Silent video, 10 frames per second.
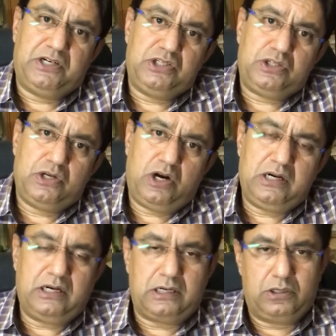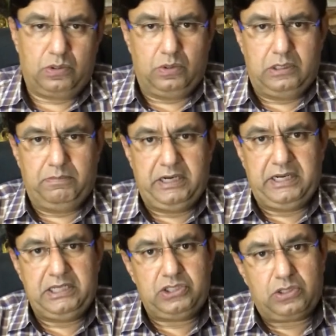it is not controlled,
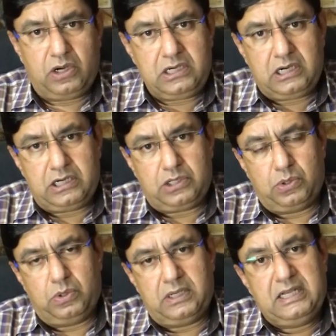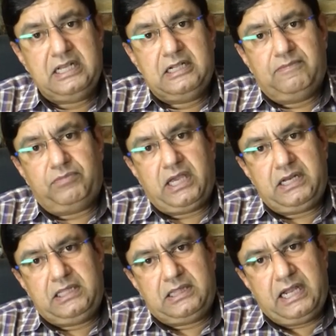bleeding is not controlled,
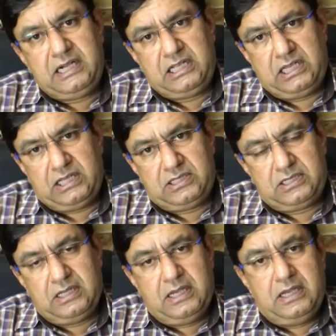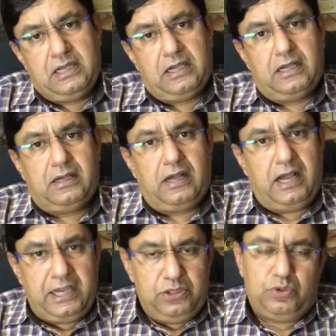then in that case,
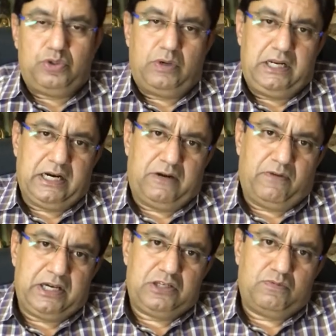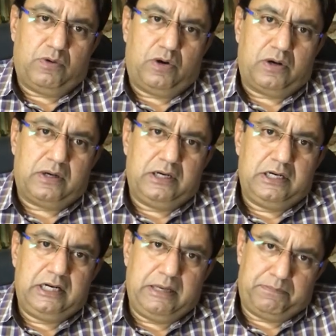I usually advise for
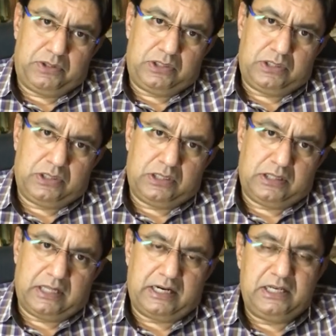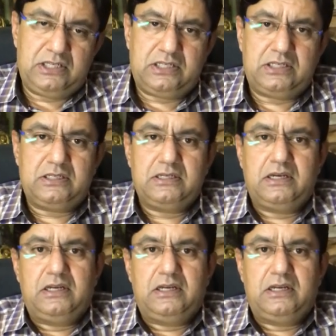TIPS. That is,